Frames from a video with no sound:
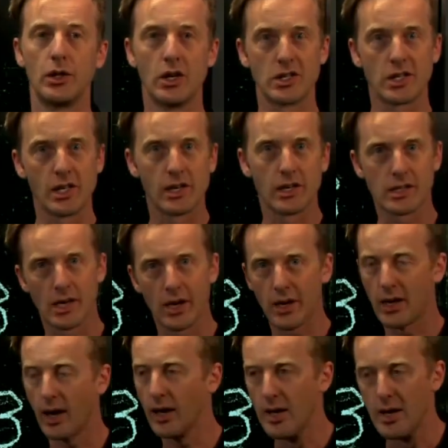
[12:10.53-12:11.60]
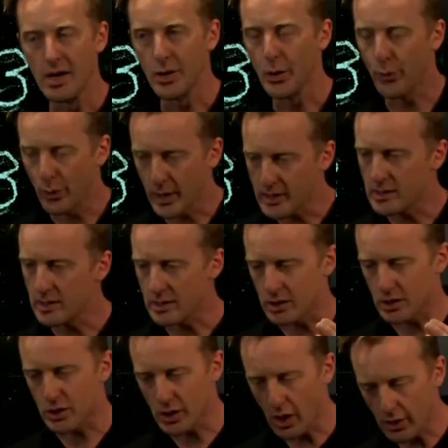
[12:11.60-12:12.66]
So you're going to say, okay, the reason it's
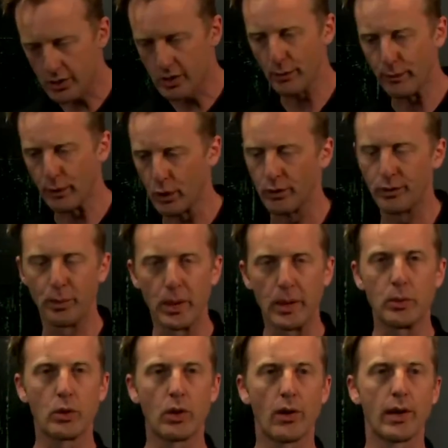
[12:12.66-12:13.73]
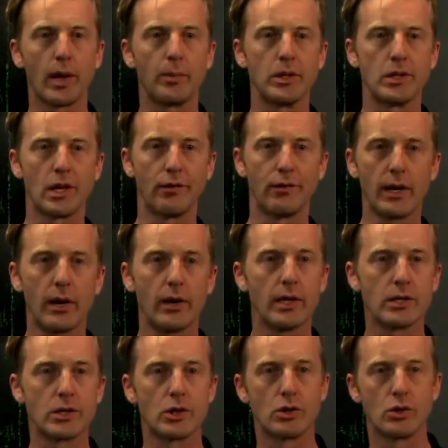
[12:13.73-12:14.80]
so difficult for people growing up in tough
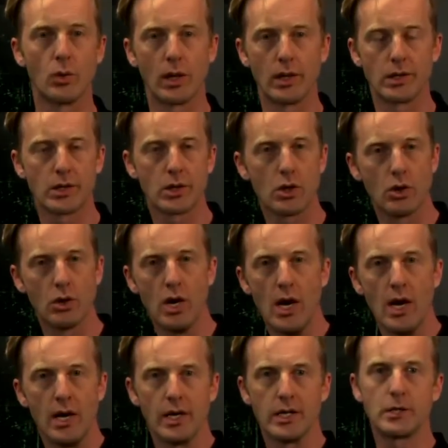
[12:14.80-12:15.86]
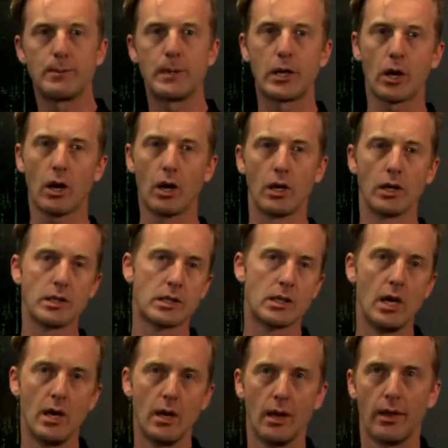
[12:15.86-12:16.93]
areas to do well at school is because